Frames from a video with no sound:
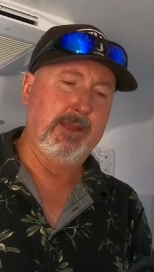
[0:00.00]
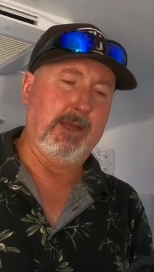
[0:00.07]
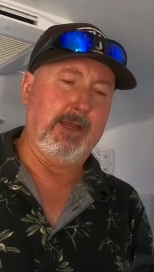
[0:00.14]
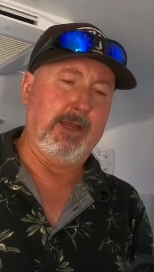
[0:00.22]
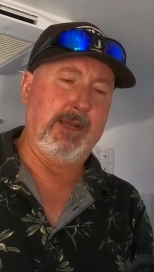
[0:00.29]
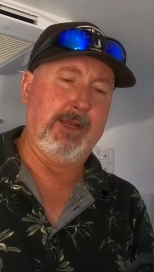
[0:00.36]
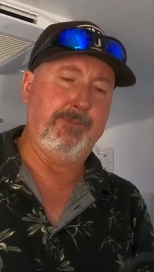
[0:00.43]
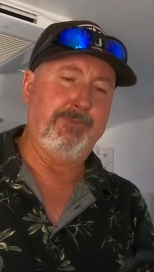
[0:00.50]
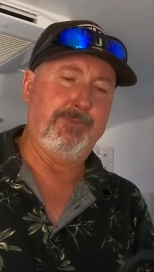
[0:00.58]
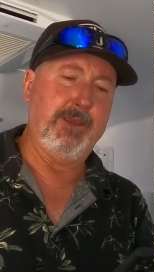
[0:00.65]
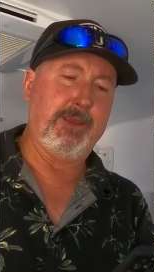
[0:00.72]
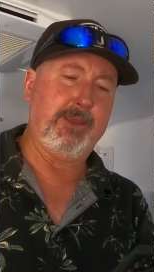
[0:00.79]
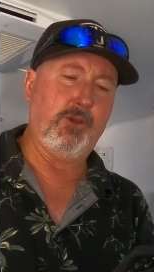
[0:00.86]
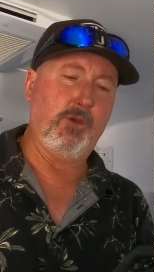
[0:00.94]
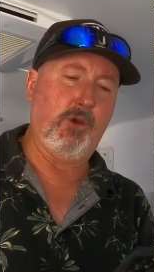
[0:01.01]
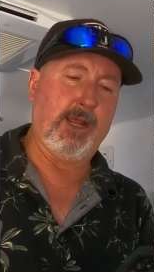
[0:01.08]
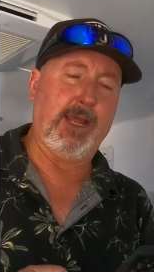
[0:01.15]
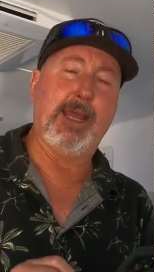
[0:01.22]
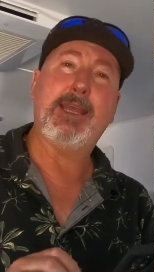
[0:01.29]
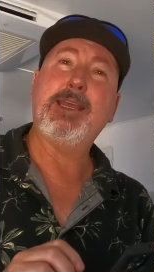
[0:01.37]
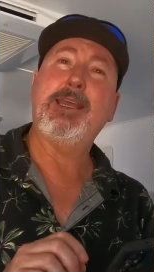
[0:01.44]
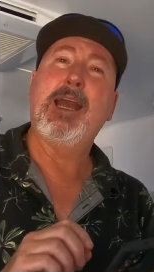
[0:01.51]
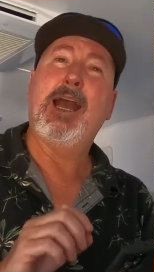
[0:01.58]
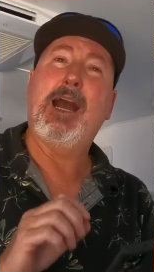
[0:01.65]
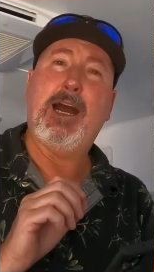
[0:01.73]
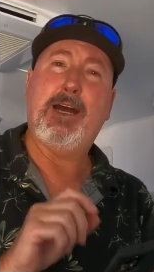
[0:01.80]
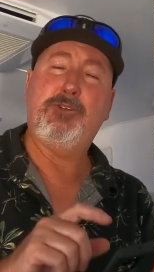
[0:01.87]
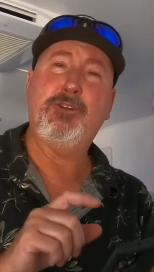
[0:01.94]
They've got a
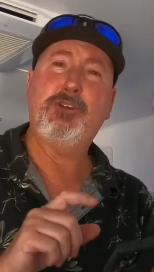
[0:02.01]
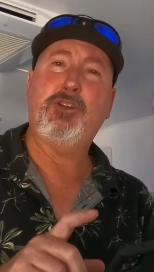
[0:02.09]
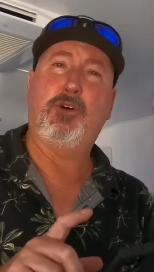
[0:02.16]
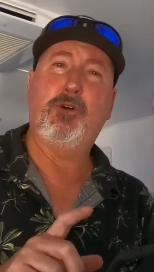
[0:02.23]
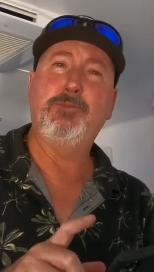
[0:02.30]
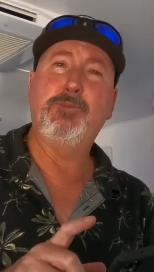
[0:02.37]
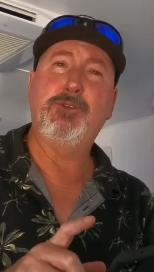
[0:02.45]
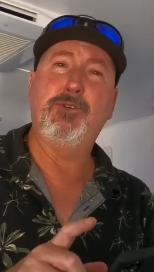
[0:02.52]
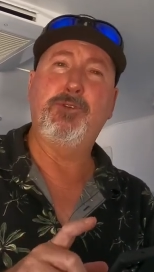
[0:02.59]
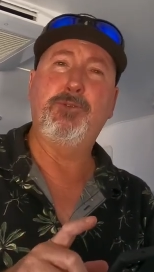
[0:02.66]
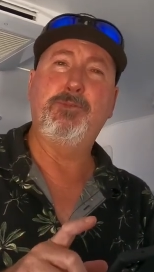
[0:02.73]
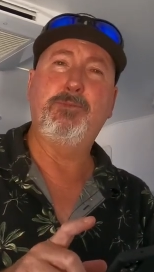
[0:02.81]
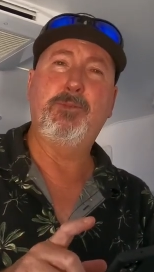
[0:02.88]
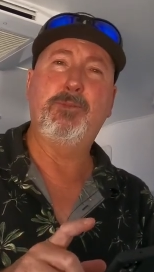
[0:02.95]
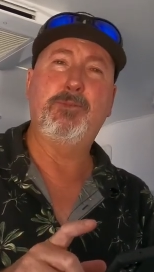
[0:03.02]
100 times zoom.